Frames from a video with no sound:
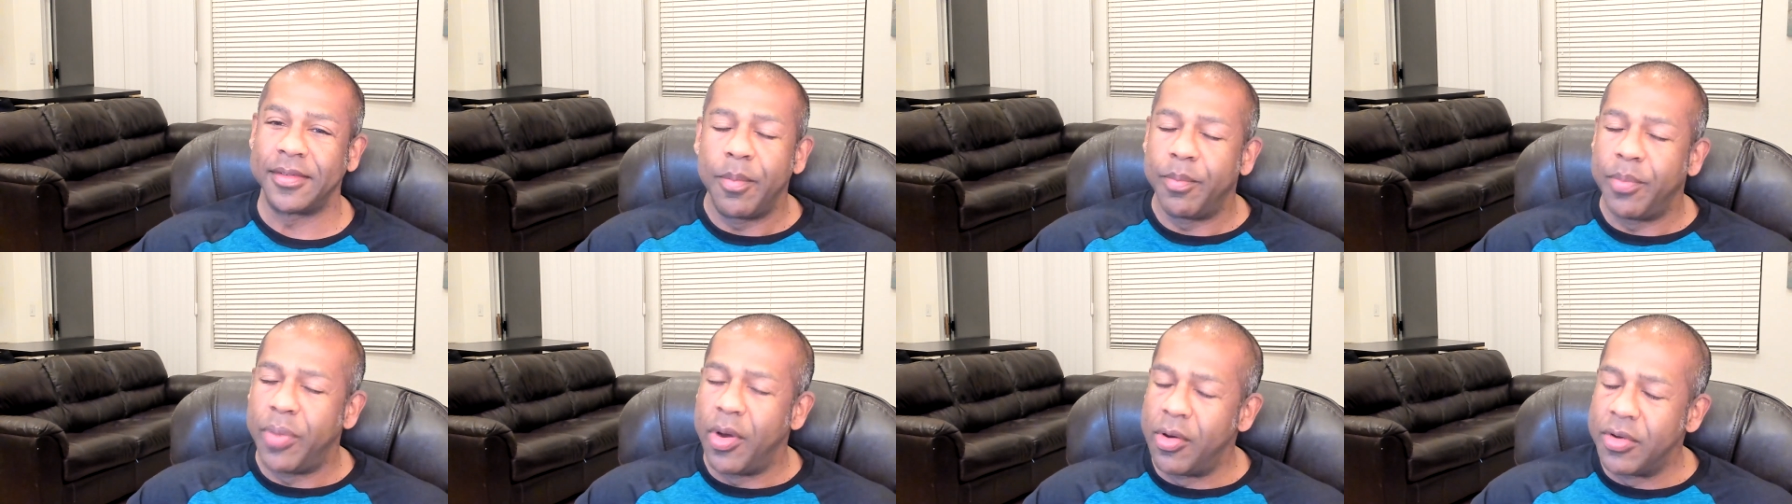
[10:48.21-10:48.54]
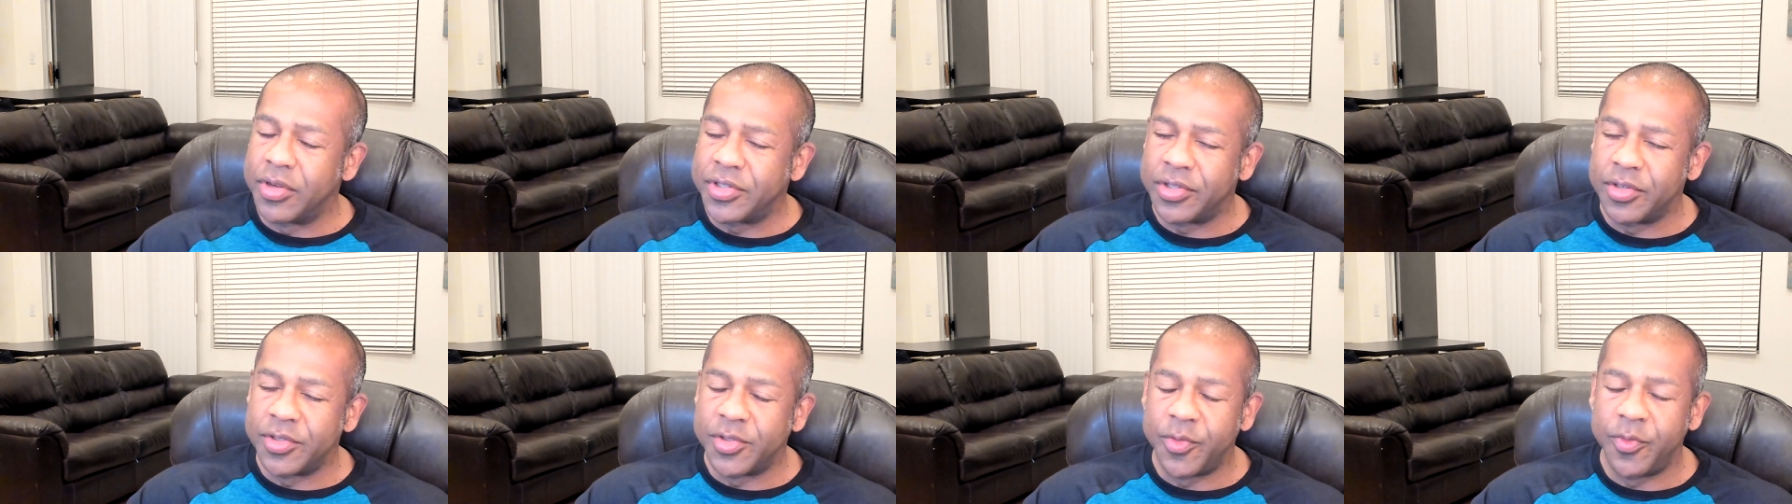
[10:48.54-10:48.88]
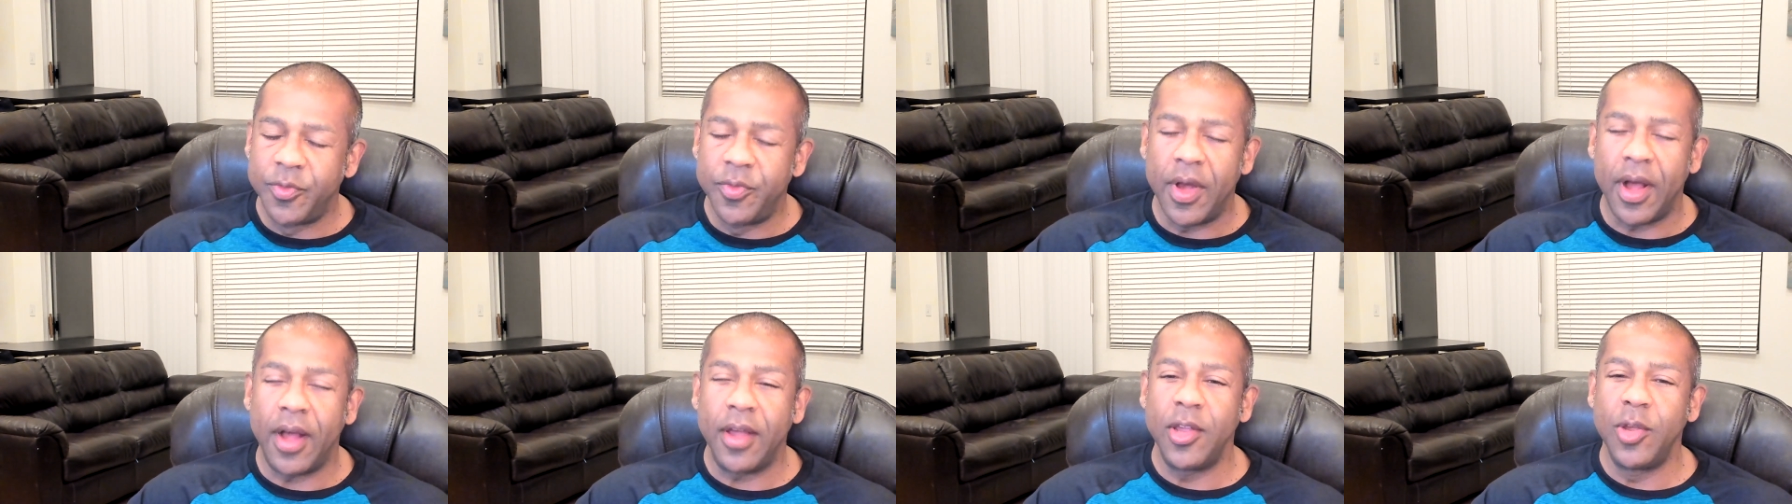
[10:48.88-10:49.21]
Post those
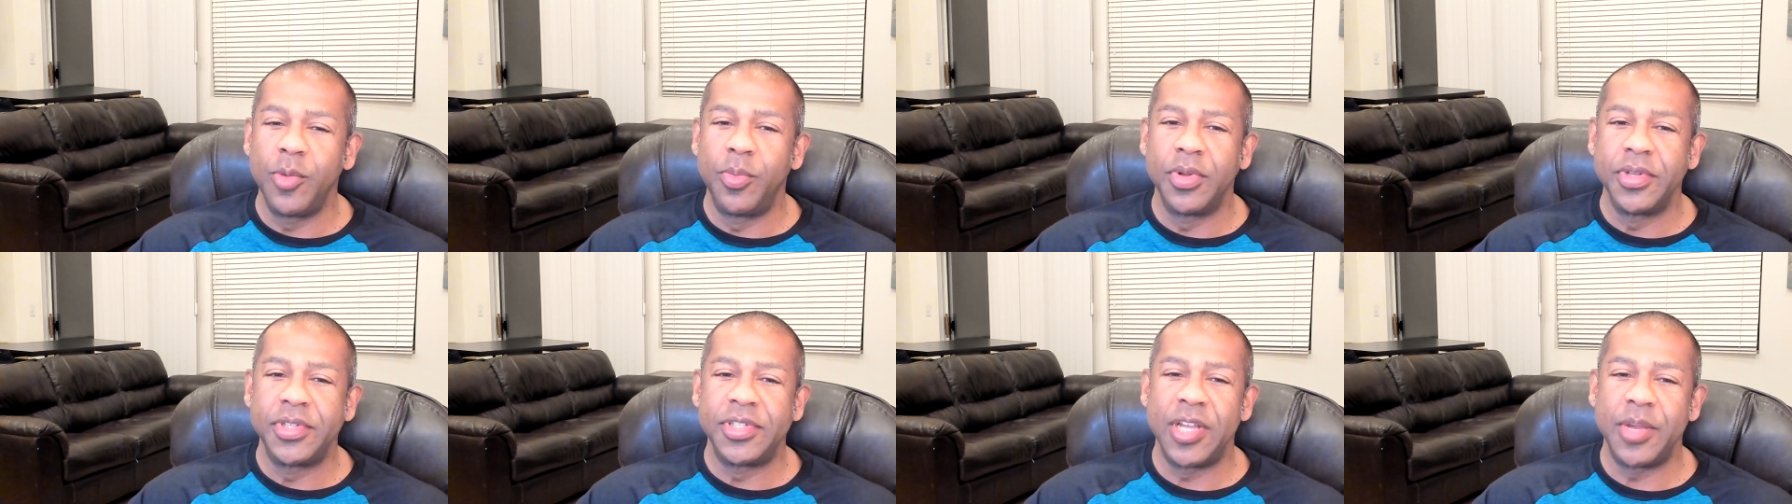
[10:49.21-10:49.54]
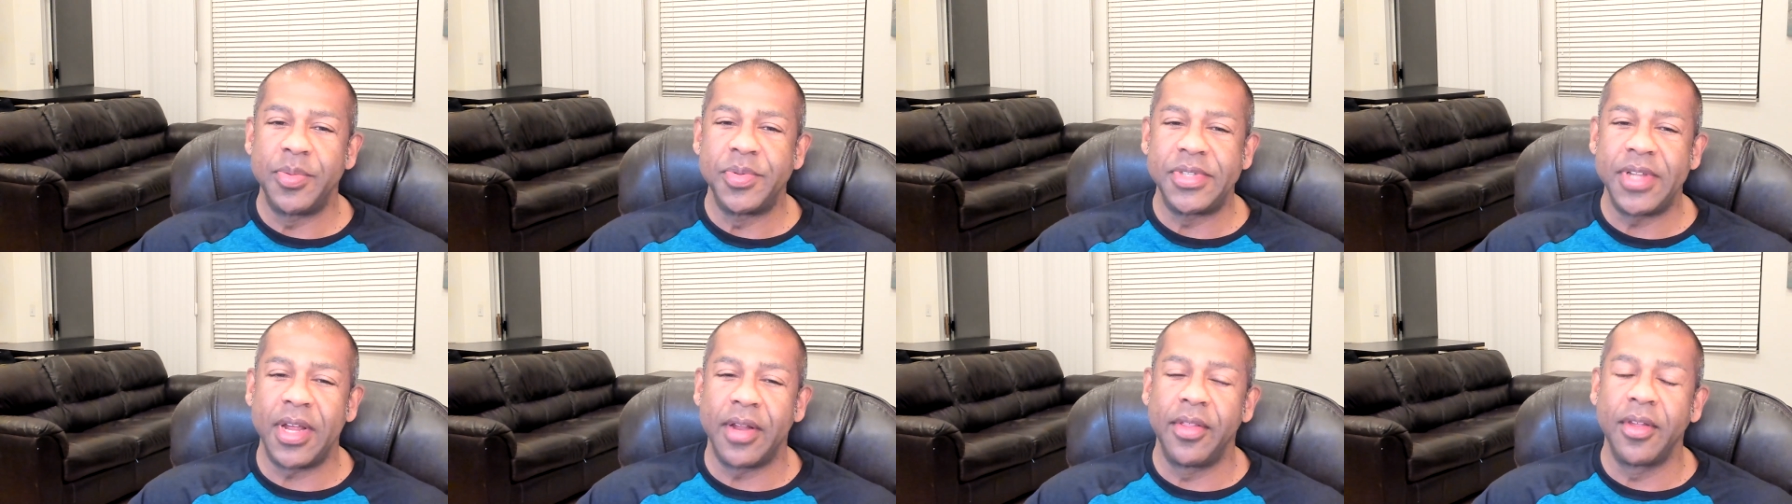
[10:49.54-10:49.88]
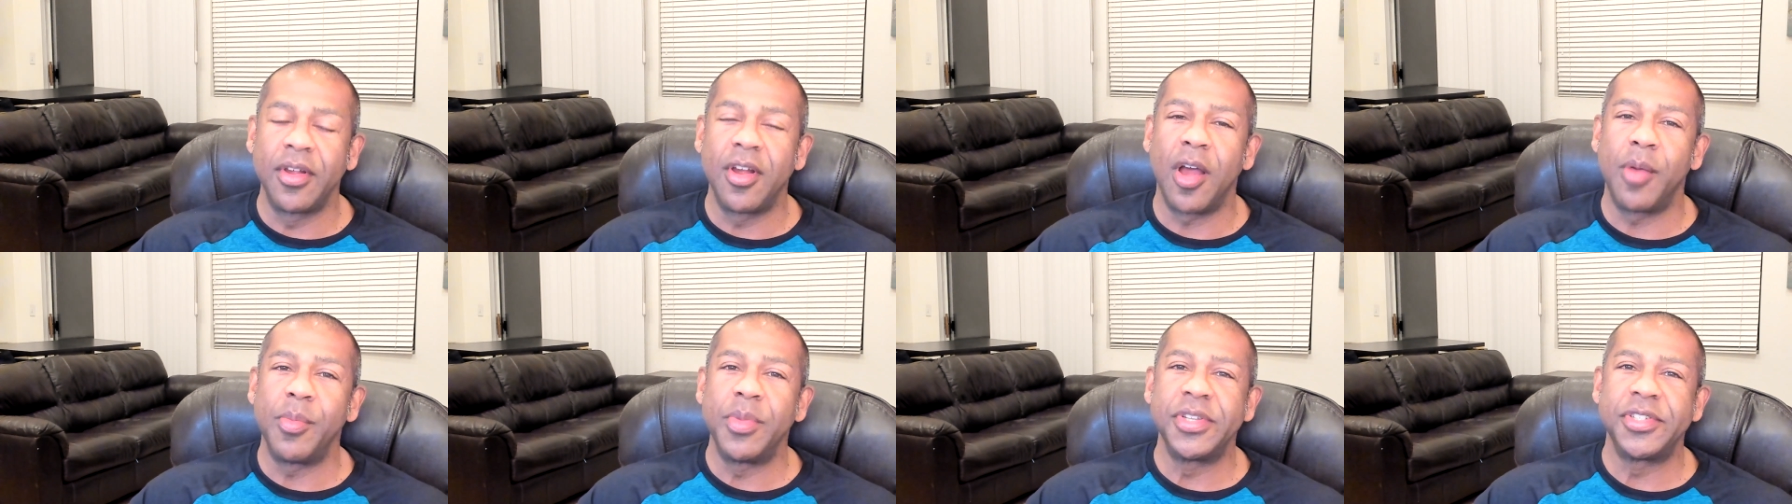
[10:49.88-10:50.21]
valuable tips down in the
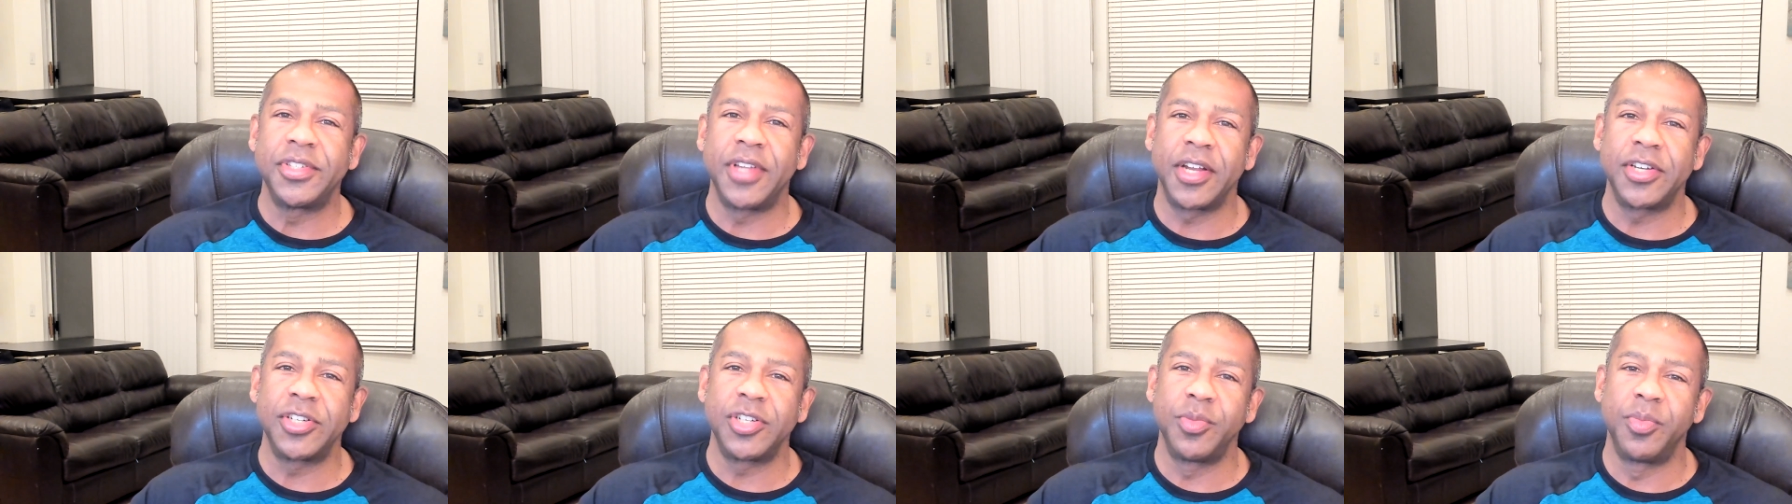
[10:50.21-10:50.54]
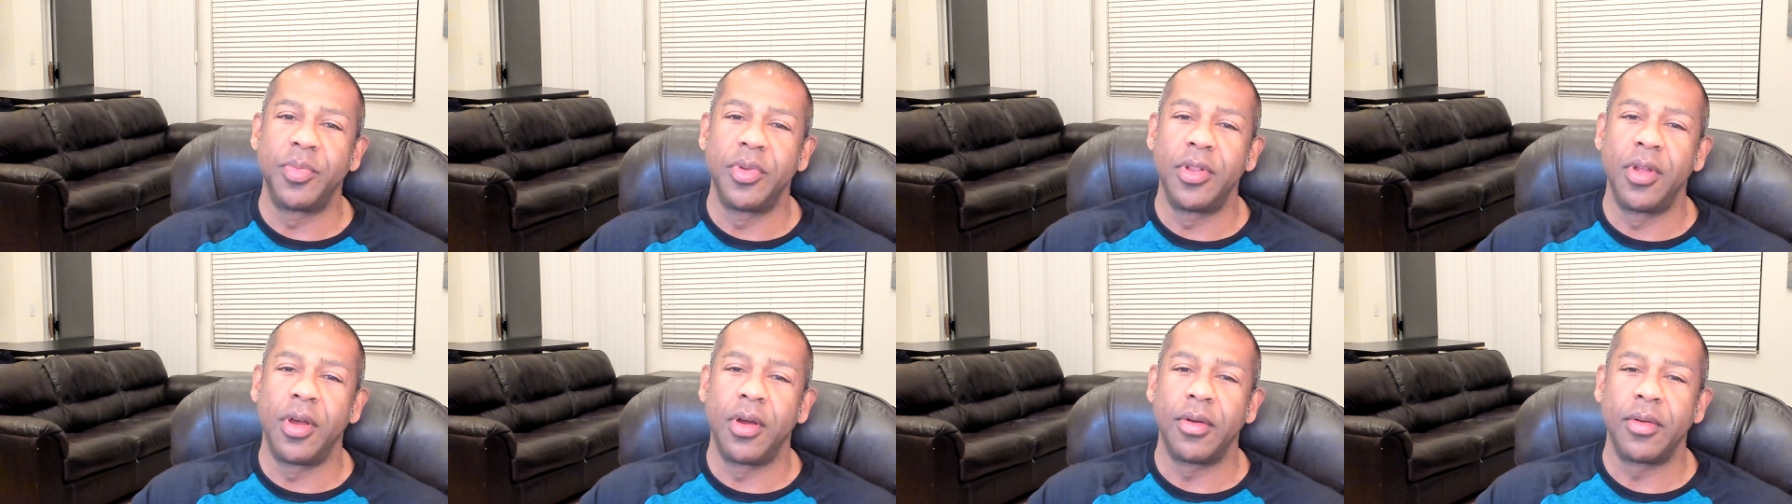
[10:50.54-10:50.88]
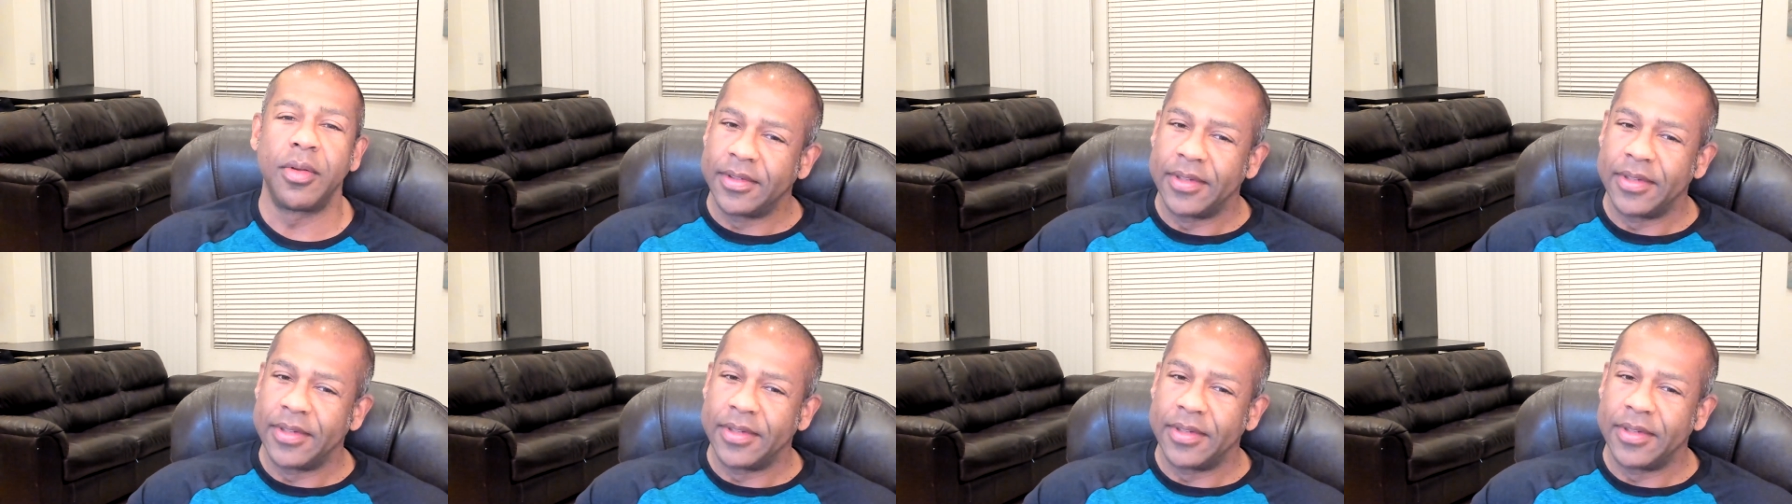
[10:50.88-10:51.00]
comment section below.